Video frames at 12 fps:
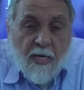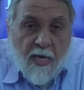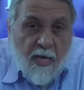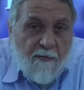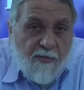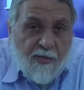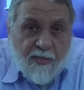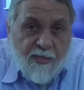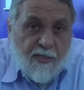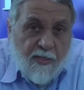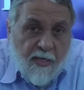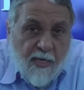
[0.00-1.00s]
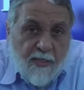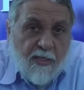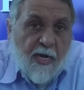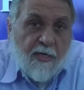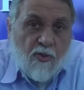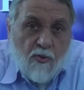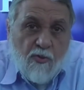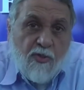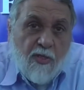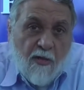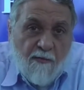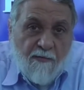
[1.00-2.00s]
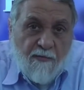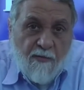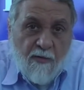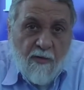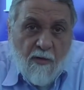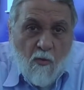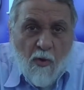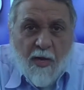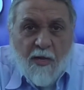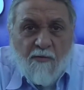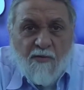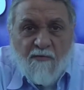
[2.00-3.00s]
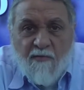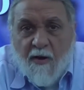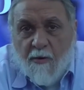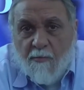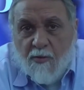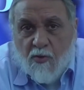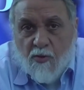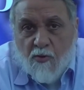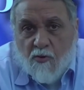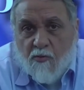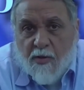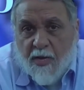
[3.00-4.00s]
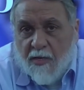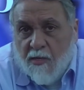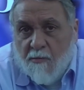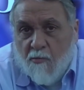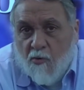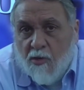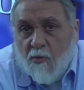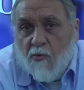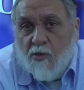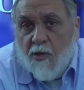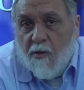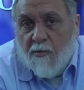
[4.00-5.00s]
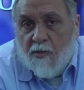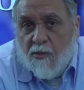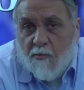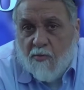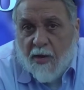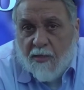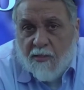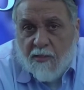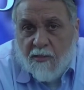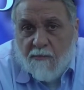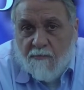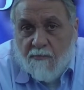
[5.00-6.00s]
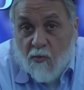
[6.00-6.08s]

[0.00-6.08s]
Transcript: If this is the case, ask yourself, what kind of environment do you create in the morning when you come into the practice?